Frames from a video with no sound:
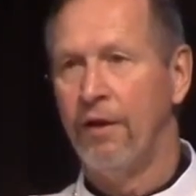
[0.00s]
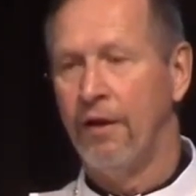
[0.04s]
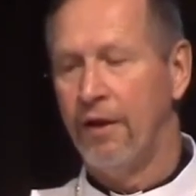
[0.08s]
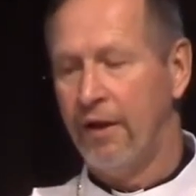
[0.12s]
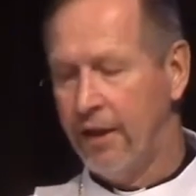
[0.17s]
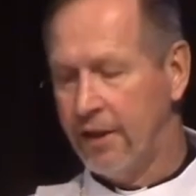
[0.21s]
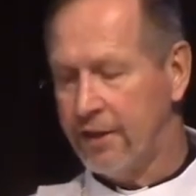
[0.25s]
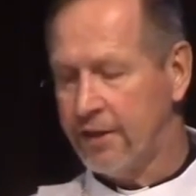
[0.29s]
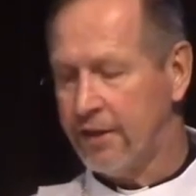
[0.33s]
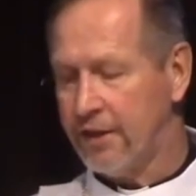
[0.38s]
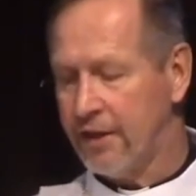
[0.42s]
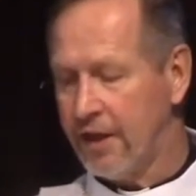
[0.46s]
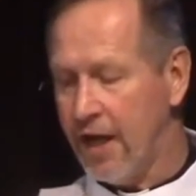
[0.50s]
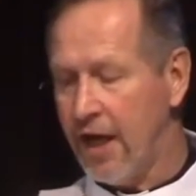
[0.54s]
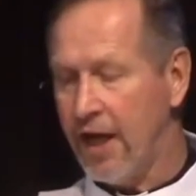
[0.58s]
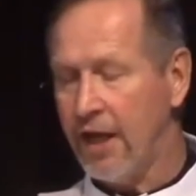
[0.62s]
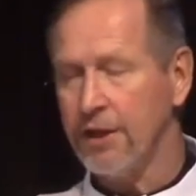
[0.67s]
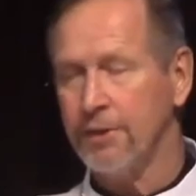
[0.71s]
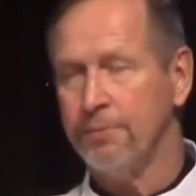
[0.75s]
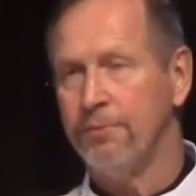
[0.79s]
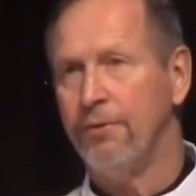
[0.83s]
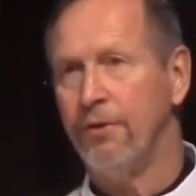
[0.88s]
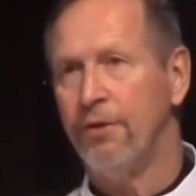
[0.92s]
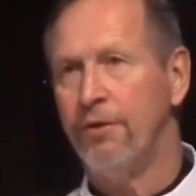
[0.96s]
It's the
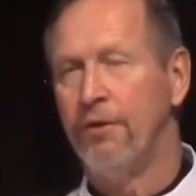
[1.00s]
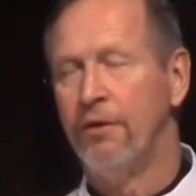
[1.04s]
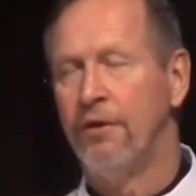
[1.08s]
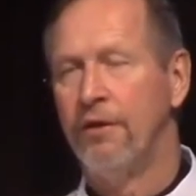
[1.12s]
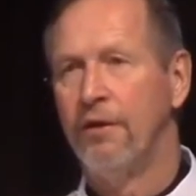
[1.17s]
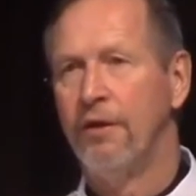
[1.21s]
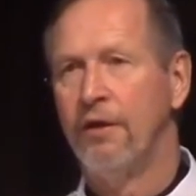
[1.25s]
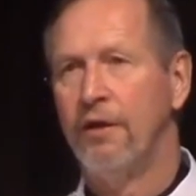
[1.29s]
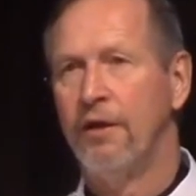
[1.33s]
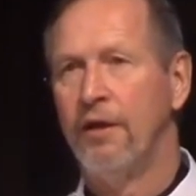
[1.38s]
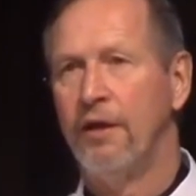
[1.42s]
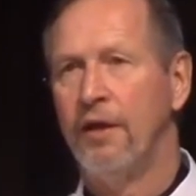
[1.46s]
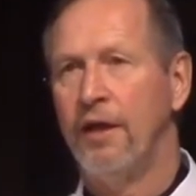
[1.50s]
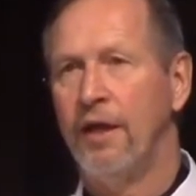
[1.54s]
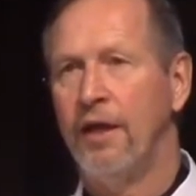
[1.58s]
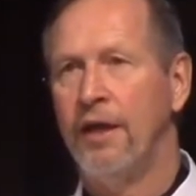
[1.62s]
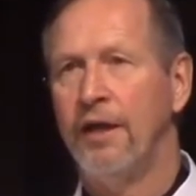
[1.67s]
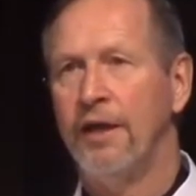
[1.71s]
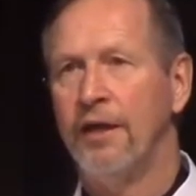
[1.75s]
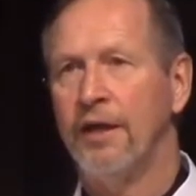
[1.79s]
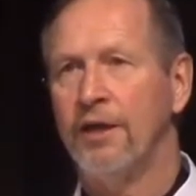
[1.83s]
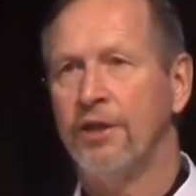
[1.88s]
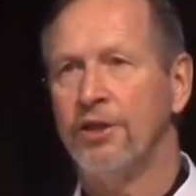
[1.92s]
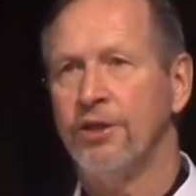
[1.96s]
gospel in a
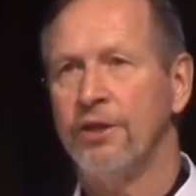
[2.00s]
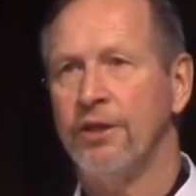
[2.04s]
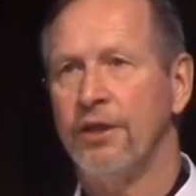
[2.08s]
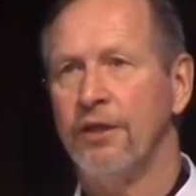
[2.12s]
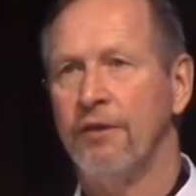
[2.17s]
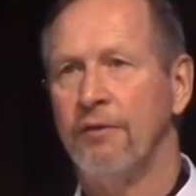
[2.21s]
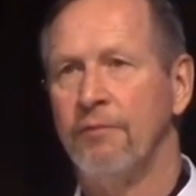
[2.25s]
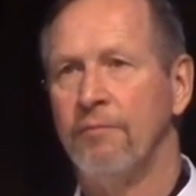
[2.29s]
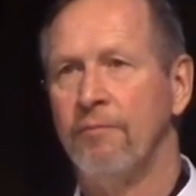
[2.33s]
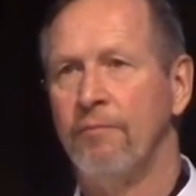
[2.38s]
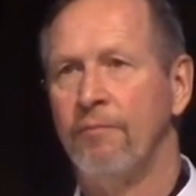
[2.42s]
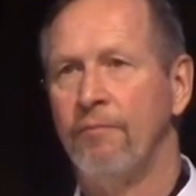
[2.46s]
nutshell.